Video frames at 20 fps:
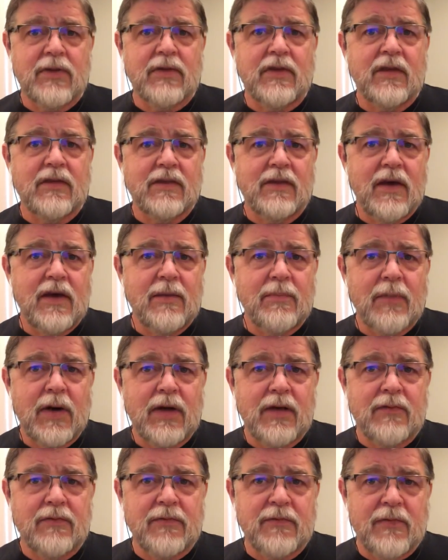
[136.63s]
that they
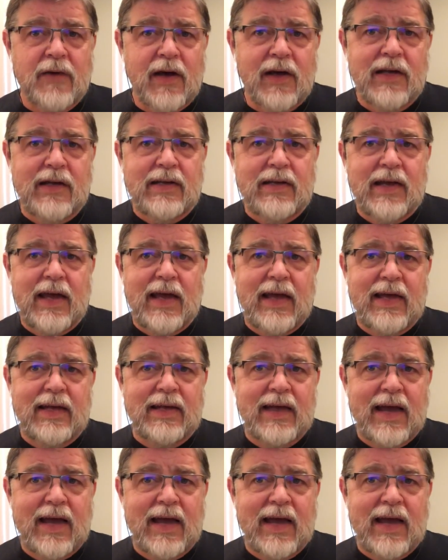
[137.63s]
might find an